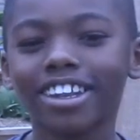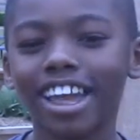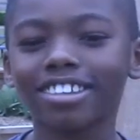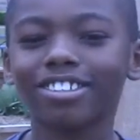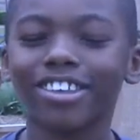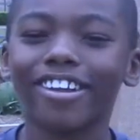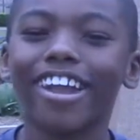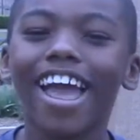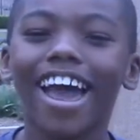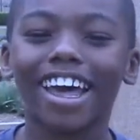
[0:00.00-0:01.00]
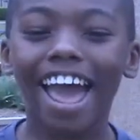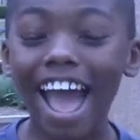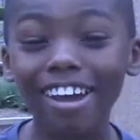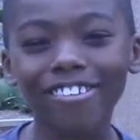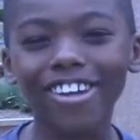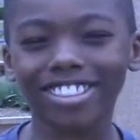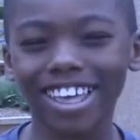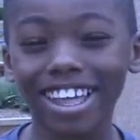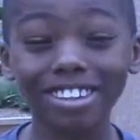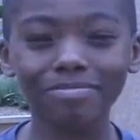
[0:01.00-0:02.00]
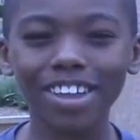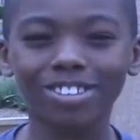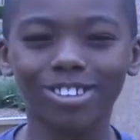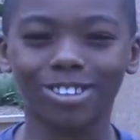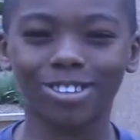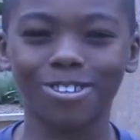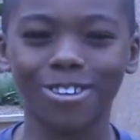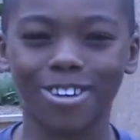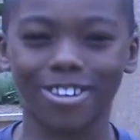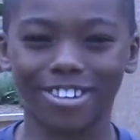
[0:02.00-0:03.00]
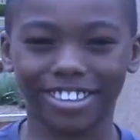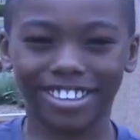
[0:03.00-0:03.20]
next year at Acworth Elementary School.